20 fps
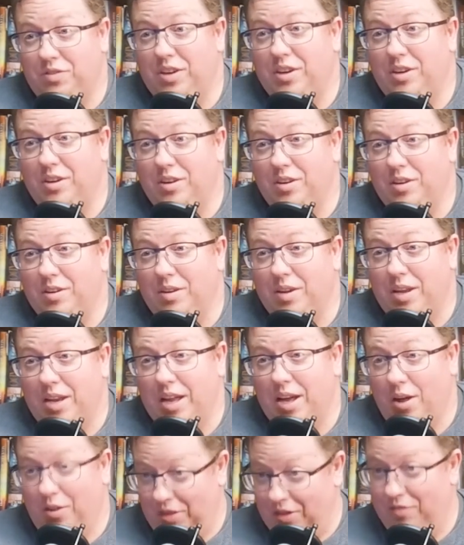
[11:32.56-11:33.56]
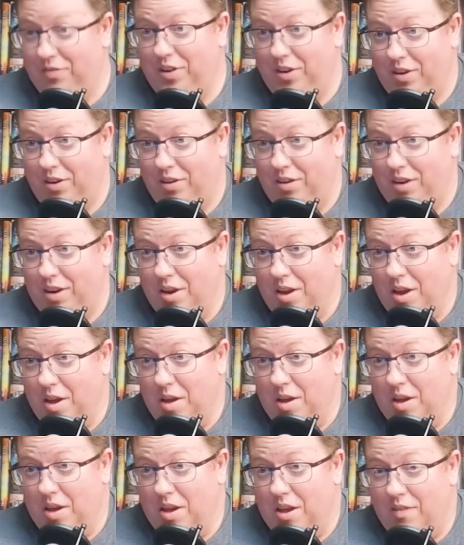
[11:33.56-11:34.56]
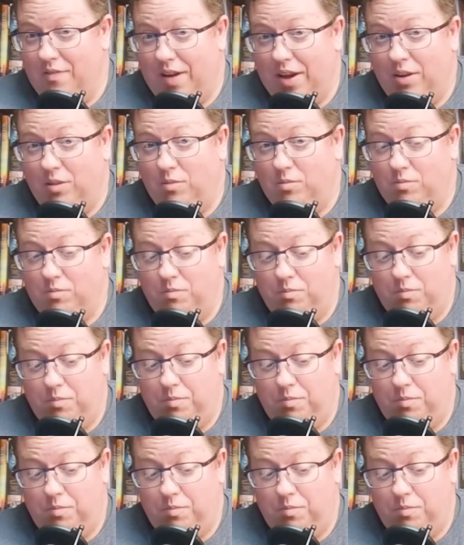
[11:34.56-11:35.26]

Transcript: fear right. and a healthy fear. Right. If I don't